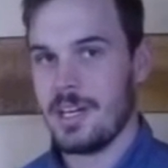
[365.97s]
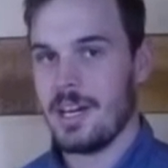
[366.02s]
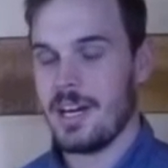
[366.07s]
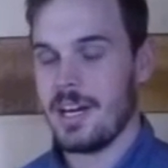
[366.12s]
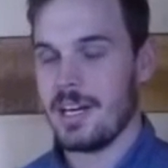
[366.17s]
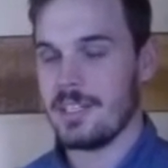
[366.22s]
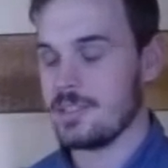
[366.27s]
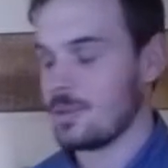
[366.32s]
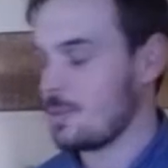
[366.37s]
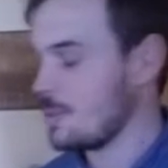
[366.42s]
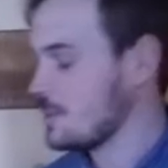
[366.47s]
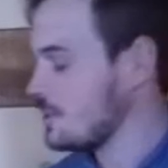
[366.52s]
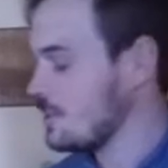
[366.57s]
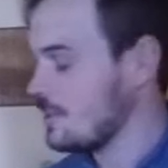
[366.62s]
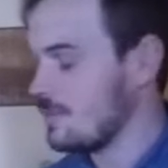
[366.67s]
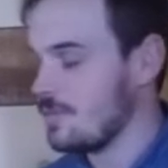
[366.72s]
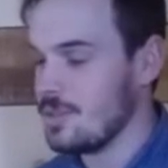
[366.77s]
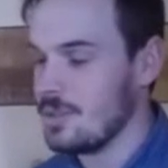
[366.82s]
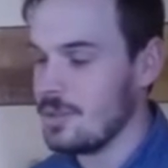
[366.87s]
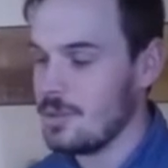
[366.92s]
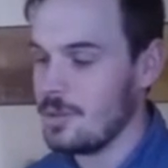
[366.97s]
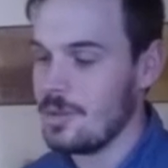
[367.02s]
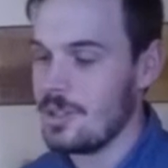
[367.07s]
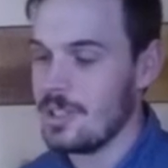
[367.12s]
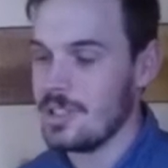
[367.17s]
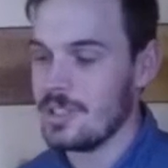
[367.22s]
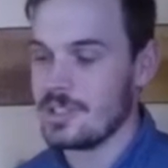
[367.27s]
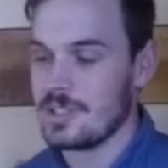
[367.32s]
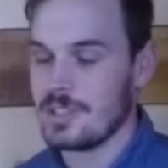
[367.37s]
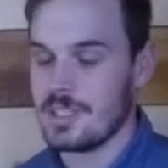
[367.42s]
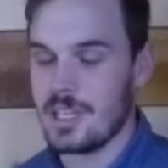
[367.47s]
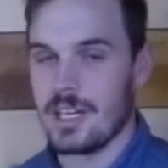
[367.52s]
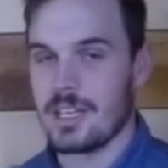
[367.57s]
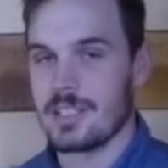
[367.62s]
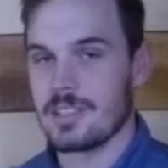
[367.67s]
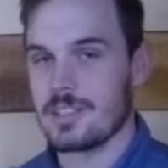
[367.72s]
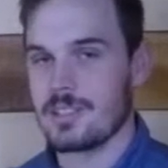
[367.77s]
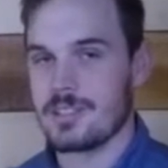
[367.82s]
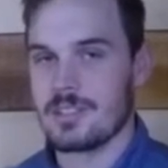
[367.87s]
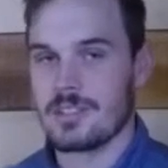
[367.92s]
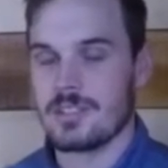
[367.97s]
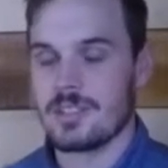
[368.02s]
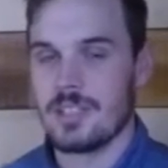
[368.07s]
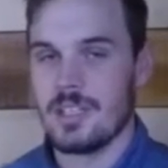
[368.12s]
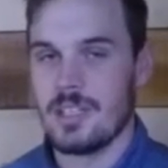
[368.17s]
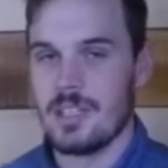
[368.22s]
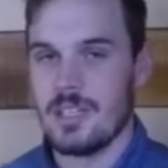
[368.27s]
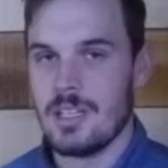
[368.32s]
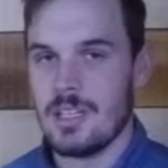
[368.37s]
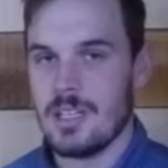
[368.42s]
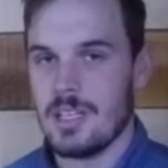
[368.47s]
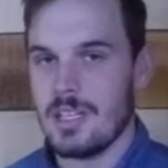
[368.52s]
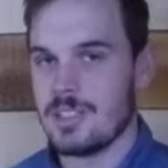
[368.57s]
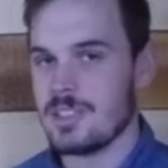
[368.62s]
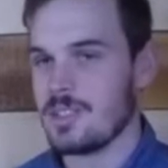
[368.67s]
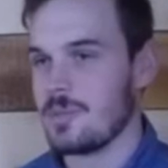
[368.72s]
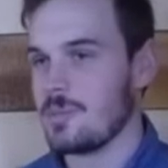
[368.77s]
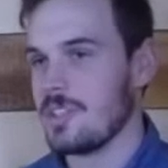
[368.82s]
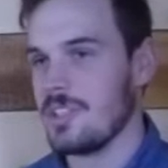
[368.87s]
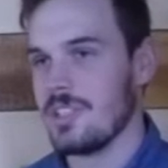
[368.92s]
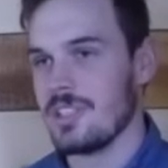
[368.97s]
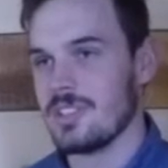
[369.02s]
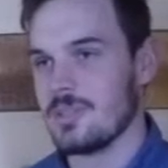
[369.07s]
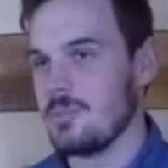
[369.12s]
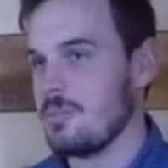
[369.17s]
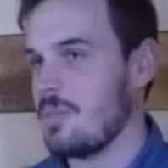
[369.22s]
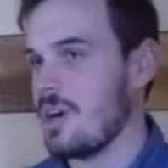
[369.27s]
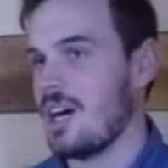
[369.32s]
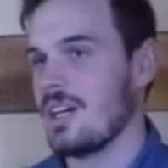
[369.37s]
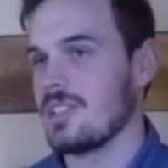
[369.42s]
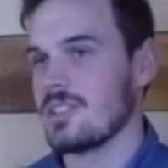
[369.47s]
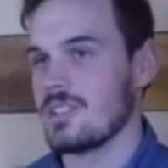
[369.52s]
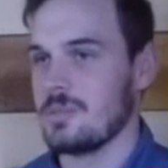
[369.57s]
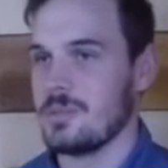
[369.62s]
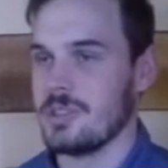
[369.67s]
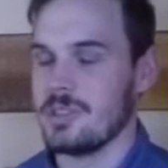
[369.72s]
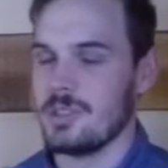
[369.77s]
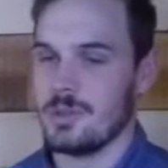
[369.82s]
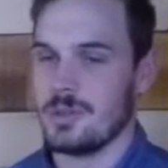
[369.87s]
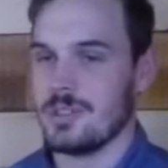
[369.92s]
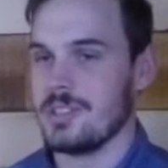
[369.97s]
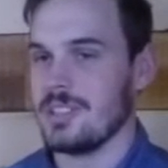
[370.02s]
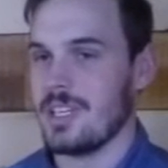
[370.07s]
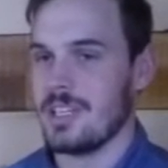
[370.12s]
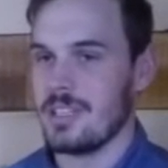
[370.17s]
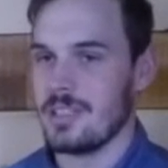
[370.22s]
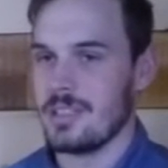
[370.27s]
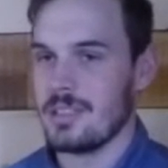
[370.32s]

I don't want you to view these texts as something that's impossible to attain.